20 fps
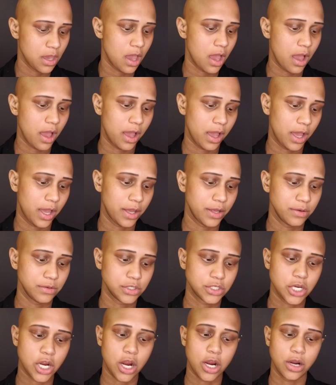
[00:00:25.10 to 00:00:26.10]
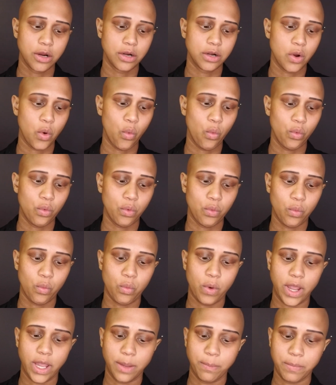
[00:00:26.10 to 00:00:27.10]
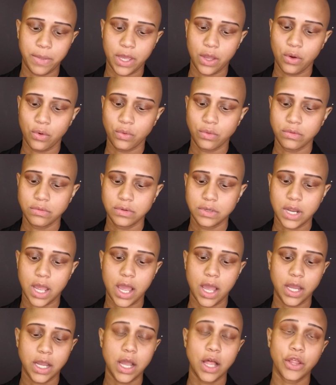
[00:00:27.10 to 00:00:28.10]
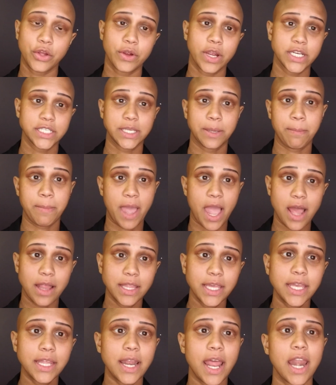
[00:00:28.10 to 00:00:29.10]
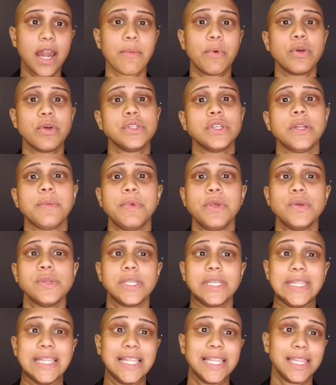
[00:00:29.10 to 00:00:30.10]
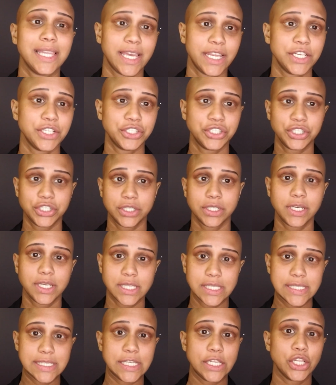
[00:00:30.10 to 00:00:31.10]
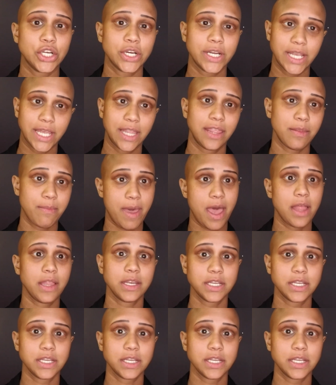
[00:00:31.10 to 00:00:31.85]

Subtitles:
Tarte Wipeout color correcting palette, and I'm also going to be using the lightest concealer in the palette